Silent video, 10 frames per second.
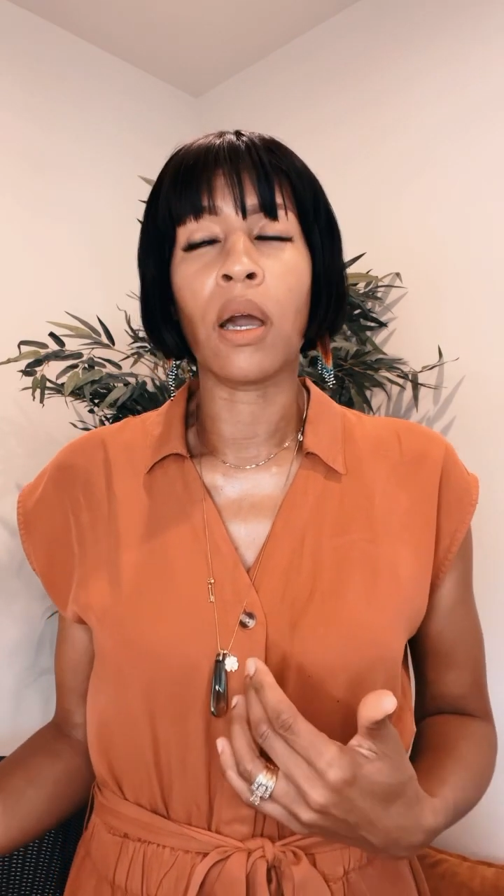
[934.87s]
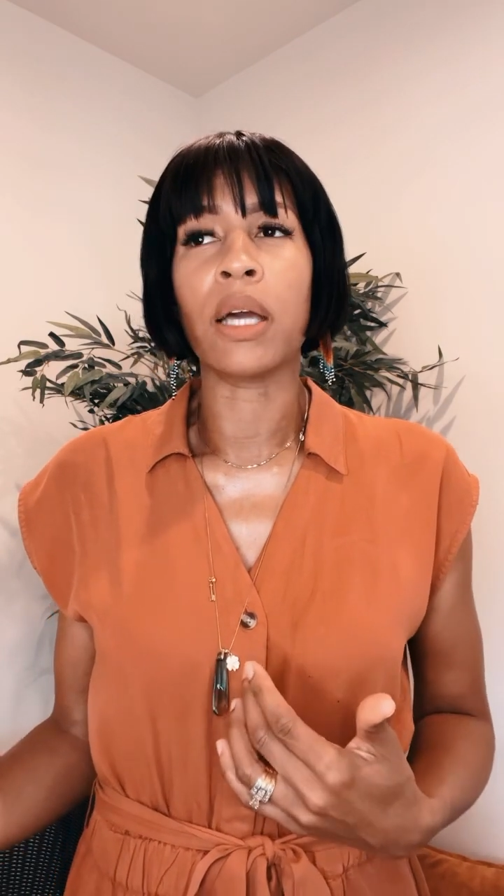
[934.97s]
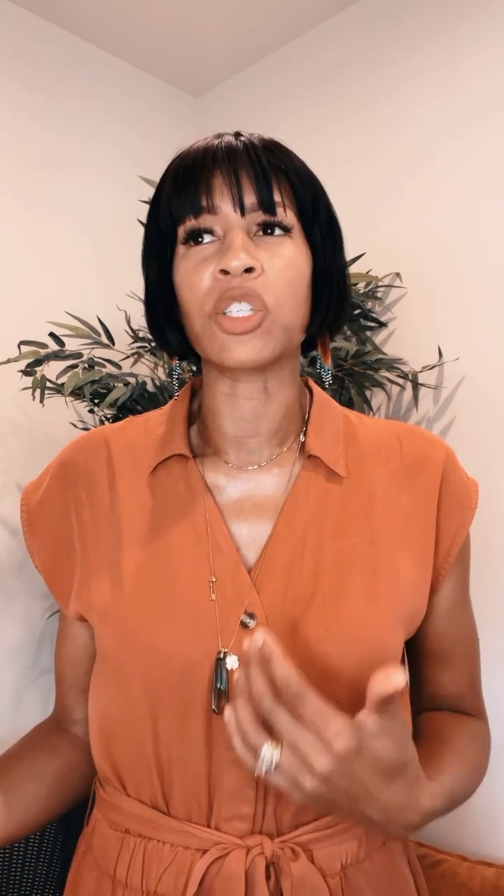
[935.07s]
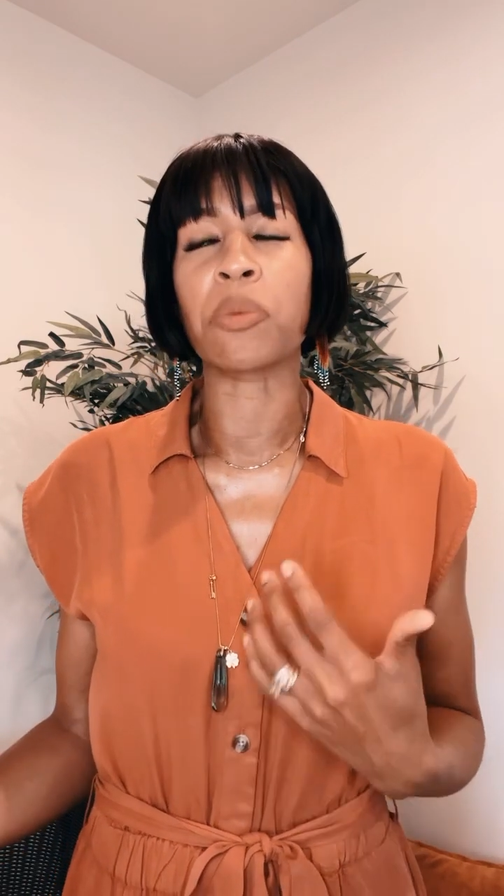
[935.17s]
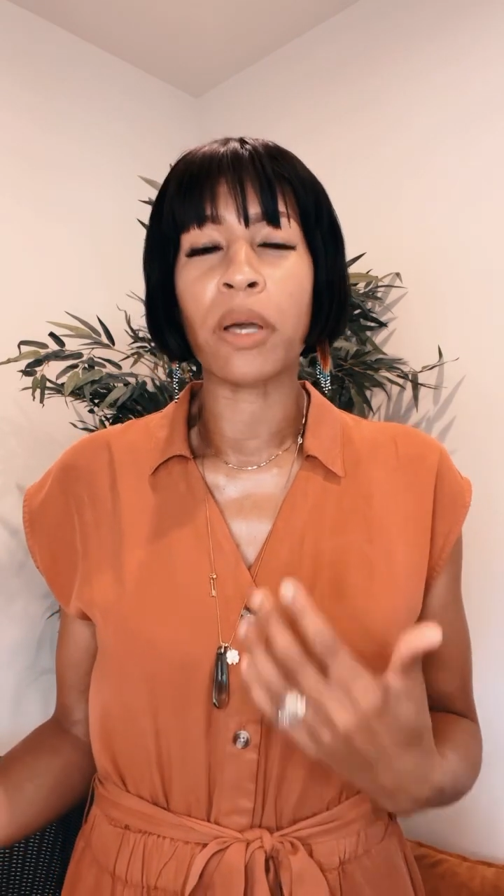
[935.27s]

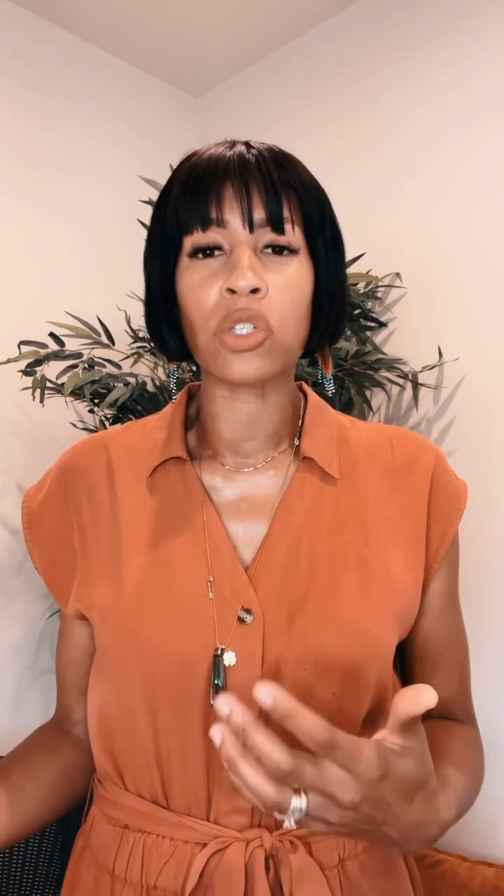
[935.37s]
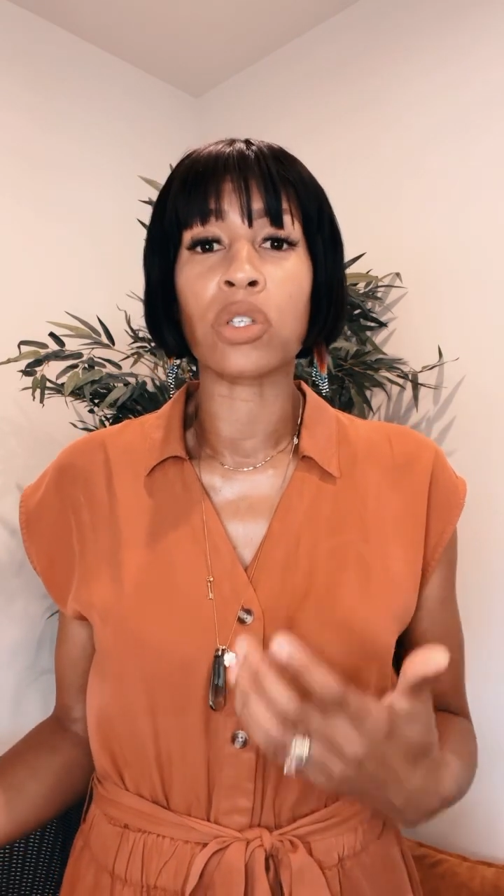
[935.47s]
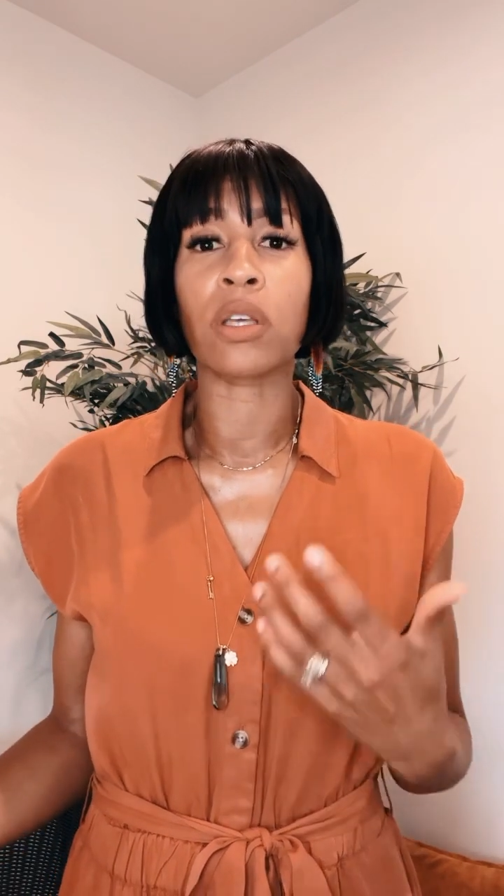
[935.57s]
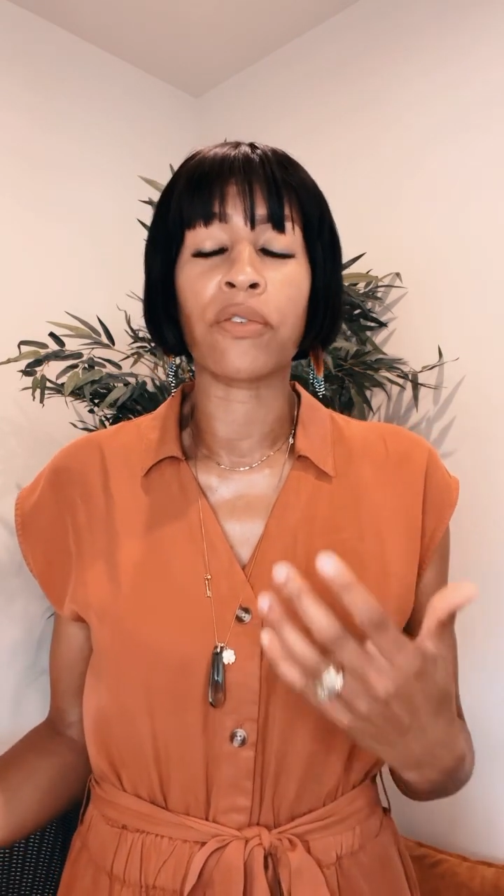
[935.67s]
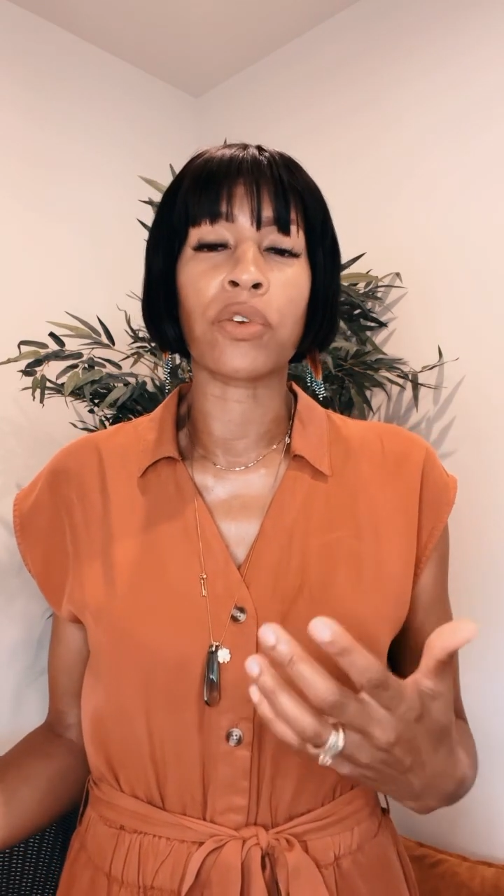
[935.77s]

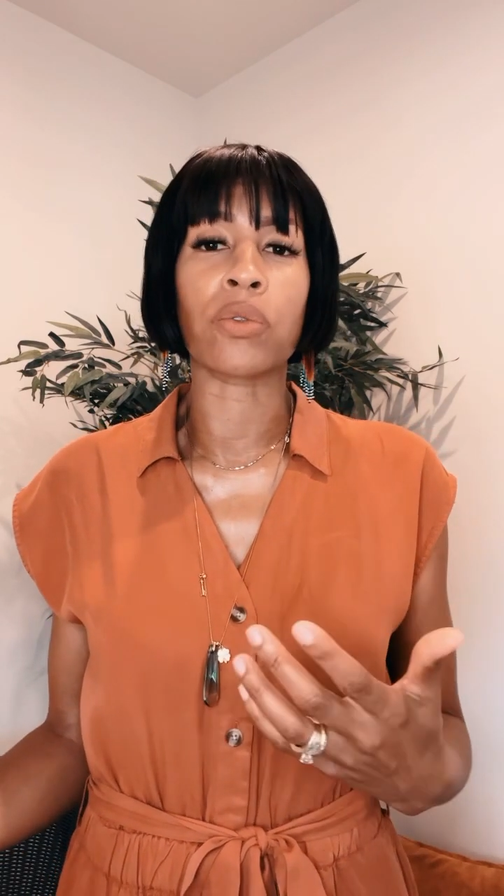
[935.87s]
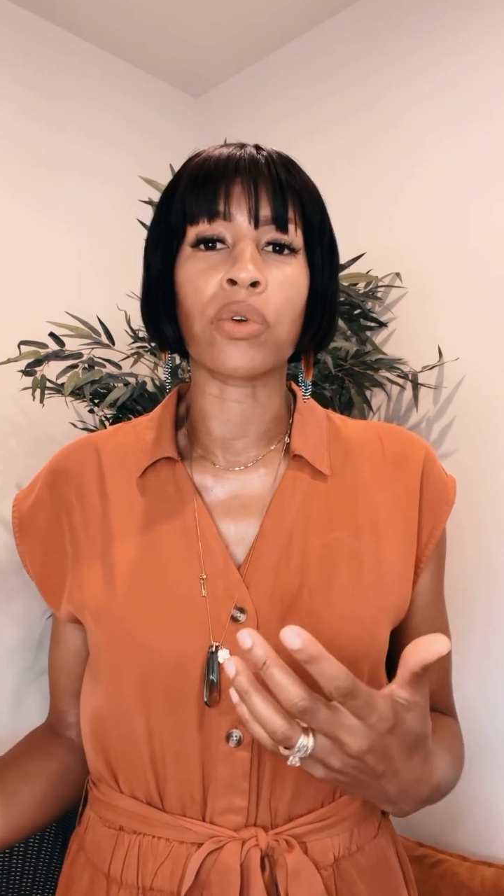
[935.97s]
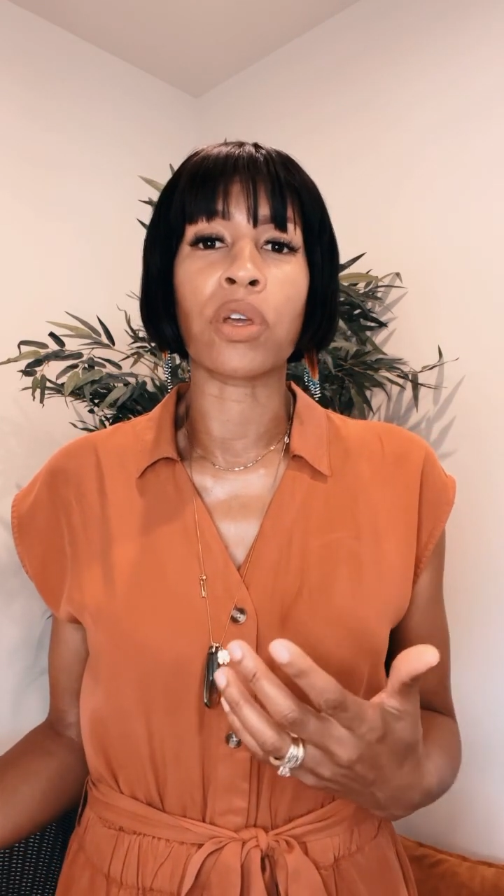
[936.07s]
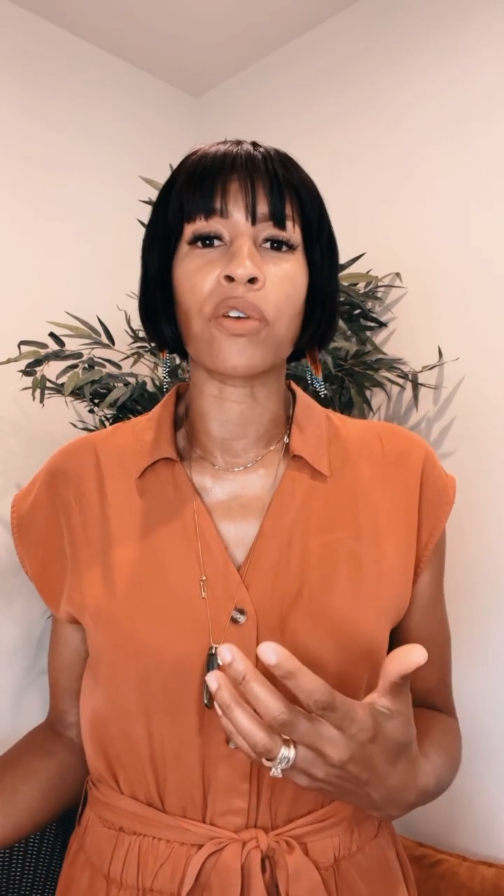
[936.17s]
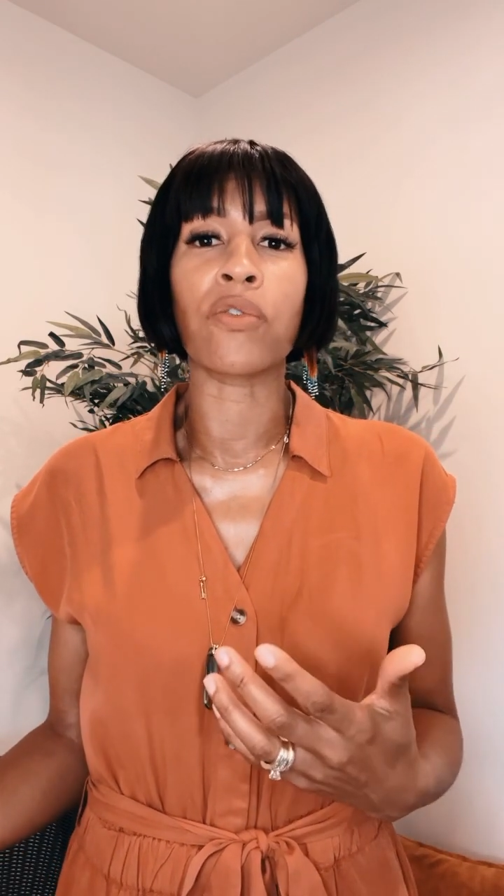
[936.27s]
especially if you're
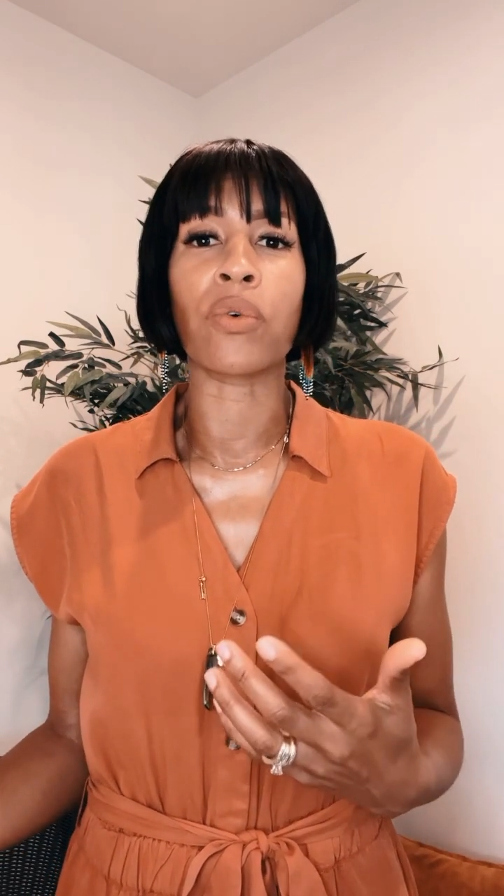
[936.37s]
looking